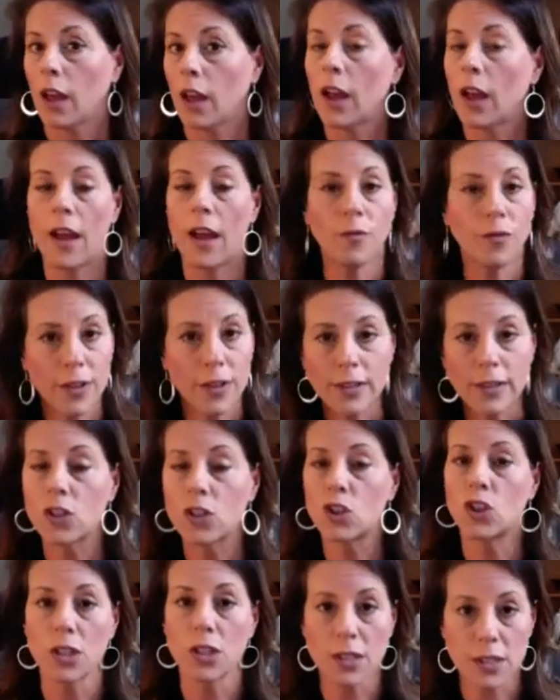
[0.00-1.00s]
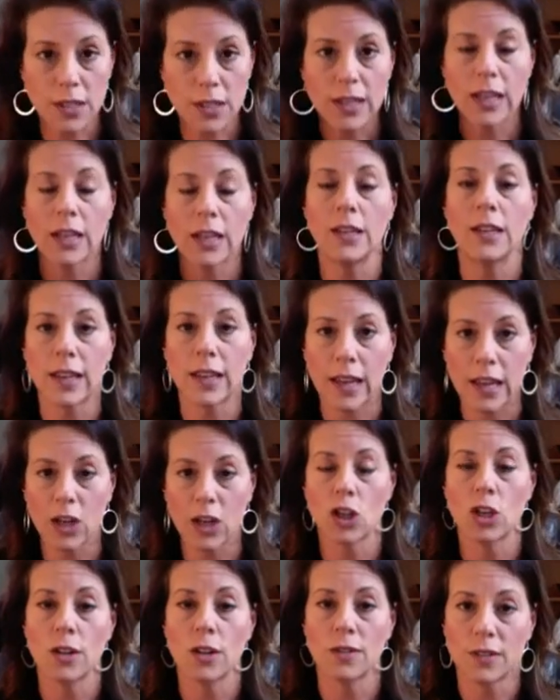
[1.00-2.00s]
Conflict is just an
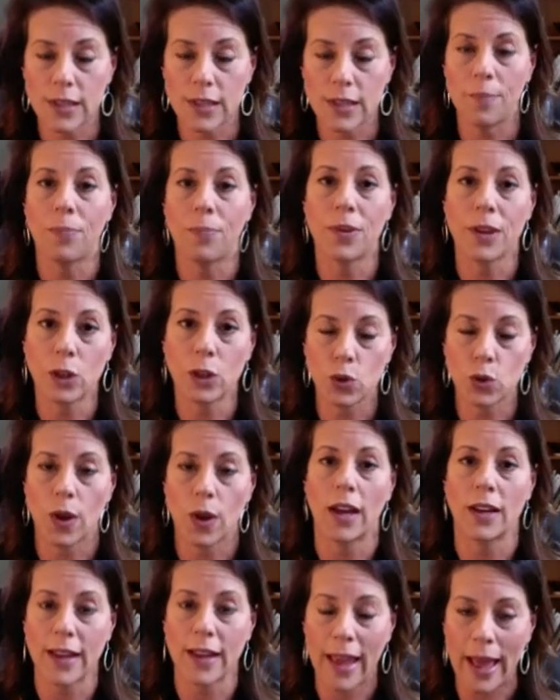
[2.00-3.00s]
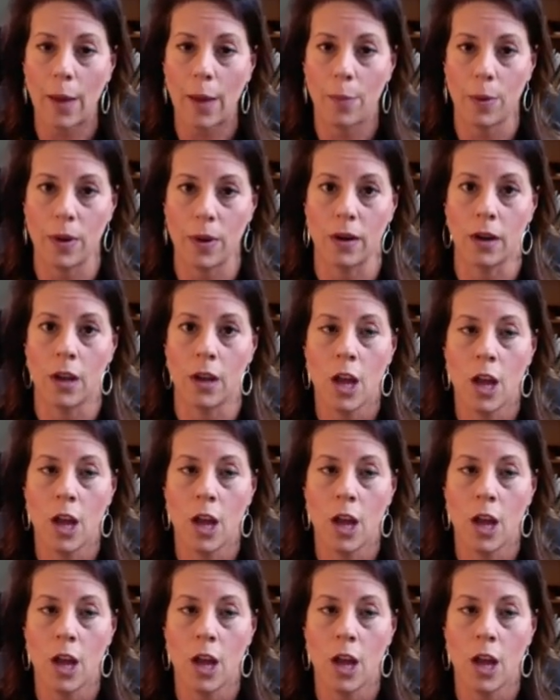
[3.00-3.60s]
indication of something trying to happen.